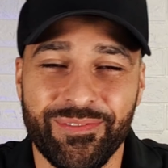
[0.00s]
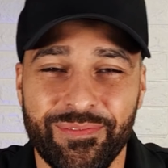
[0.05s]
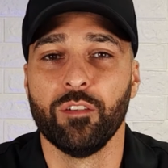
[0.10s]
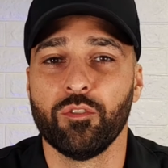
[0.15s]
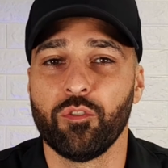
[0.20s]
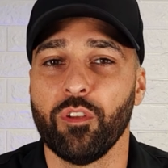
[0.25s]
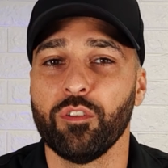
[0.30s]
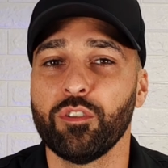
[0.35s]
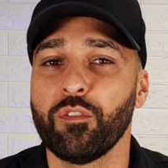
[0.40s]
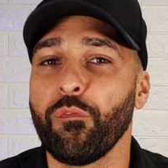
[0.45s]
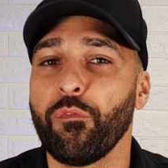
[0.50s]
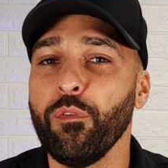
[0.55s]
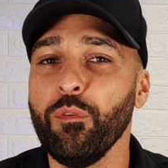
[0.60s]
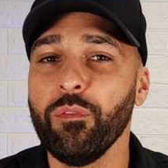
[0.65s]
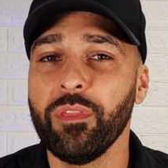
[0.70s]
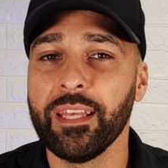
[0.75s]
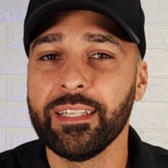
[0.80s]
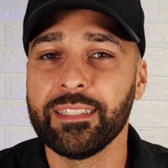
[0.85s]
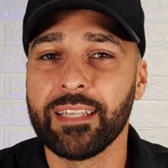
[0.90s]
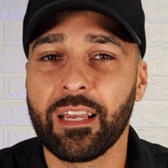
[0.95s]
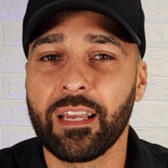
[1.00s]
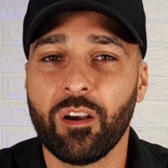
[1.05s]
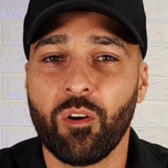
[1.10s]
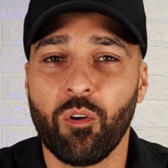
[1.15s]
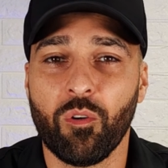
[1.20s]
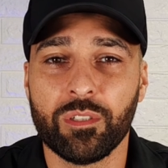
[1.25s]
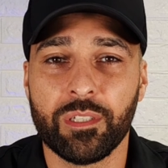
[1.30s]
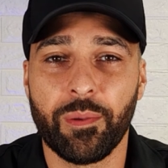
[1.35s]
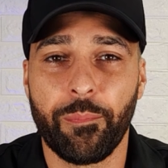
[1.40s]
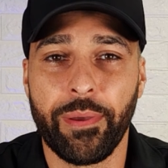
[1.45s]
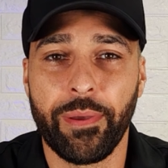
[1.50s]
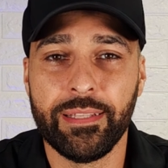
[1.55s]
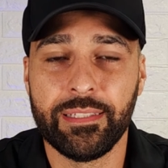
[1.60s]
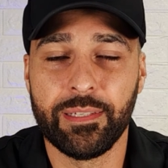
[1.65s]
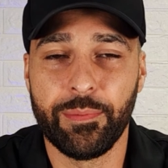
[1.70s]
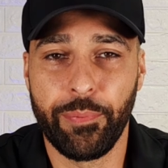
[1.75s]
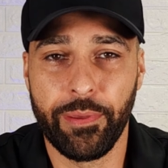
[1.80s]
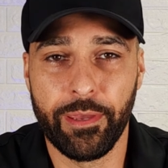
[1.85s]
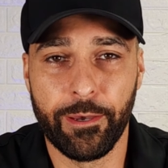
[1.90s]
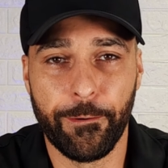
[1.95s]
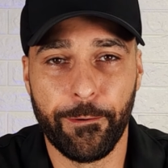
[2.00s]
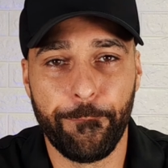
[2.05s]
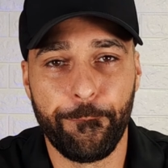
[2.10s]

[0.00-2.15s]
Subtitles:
So there's a few things that can cause your paint to peel.